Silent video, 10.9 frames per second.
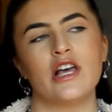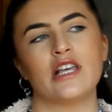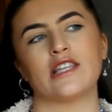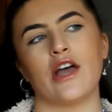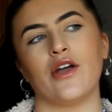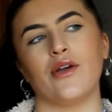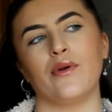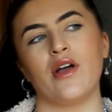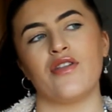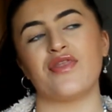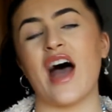So
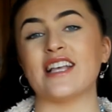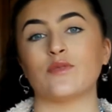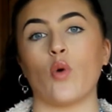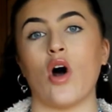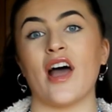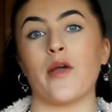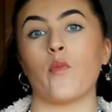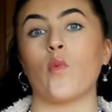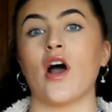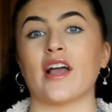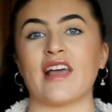that is what I
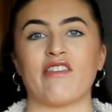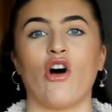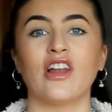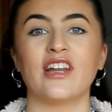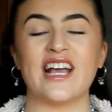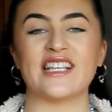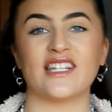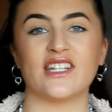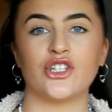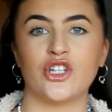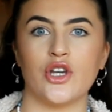work in the holidays
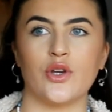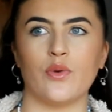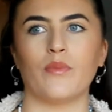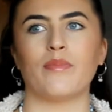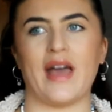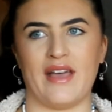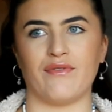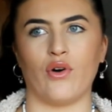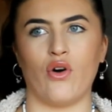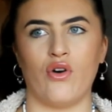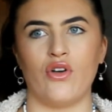to pay
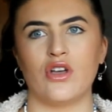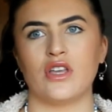for.